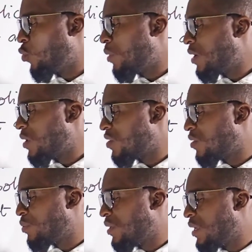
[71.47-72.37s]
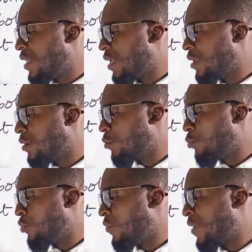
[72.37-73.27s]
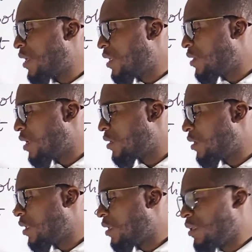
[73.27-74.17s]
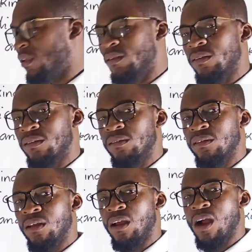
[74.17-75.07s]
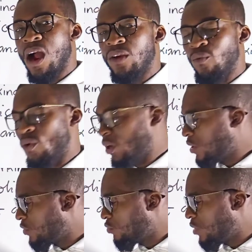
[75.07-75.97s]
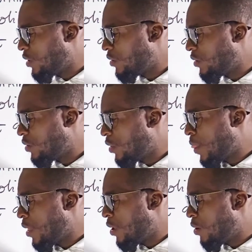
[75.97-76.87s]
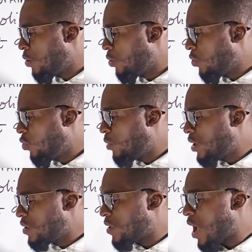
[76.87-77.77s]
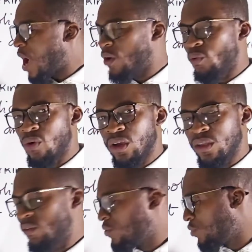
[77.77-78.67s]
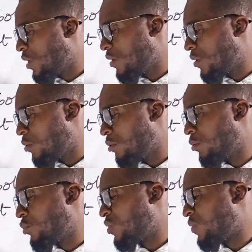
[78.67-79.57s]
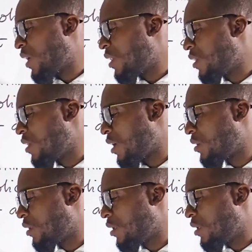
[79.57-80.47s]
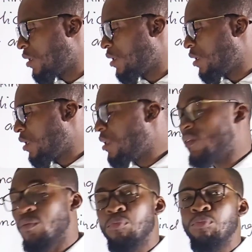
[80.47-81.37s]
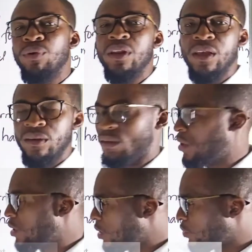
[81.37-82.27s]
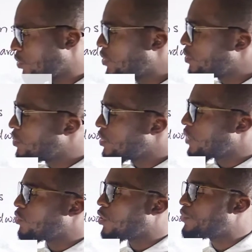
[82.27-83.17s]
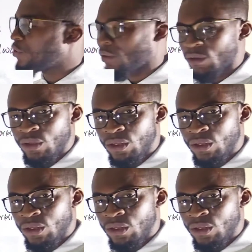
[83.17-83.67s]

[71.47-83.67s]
Umar is brilliant provided that he is a hardworking student. Umar is hardworking student provided that he is brilliant. So this is the right option.